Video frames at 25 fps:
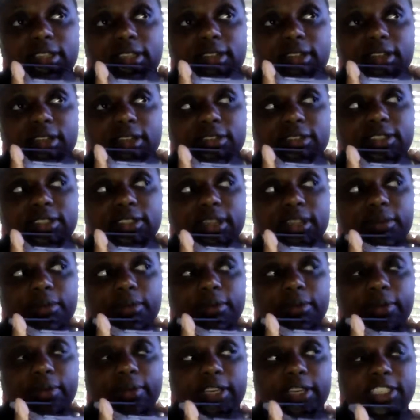They'll tell me
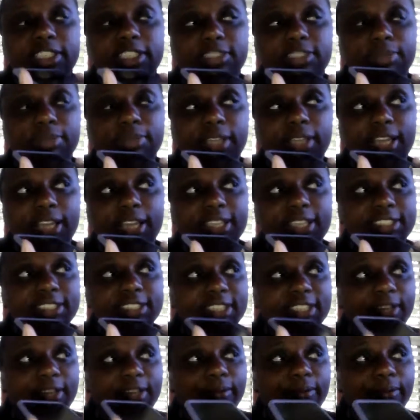what it is. But like I said,